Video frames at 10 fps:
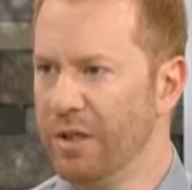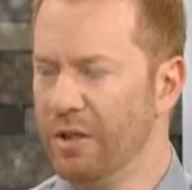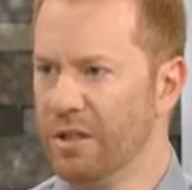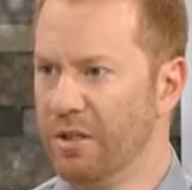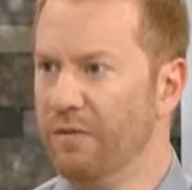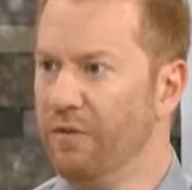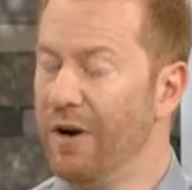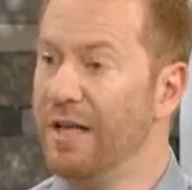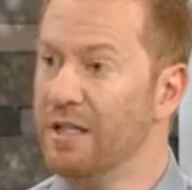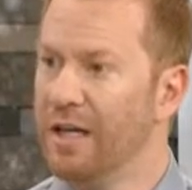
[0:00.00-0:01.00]
because
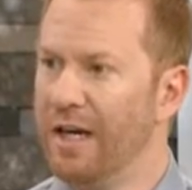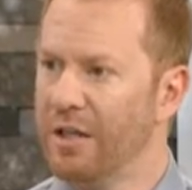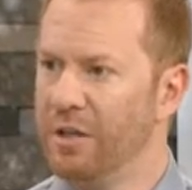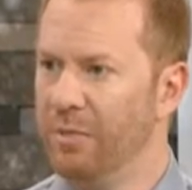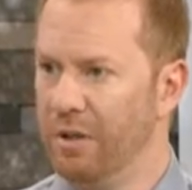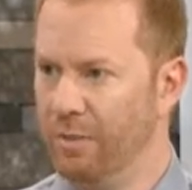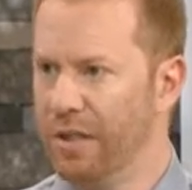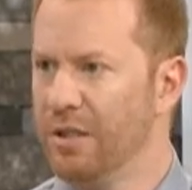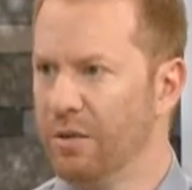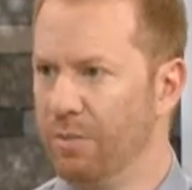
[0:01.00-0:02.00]
friends can actually be the
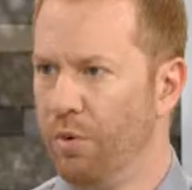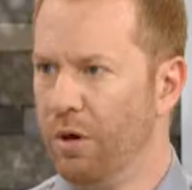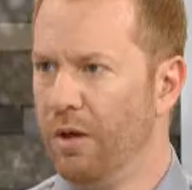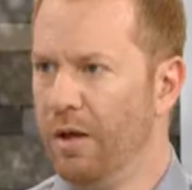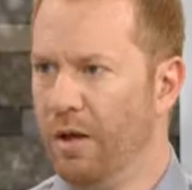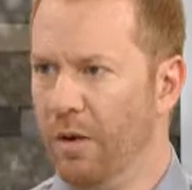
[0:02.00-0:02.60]
biggest support,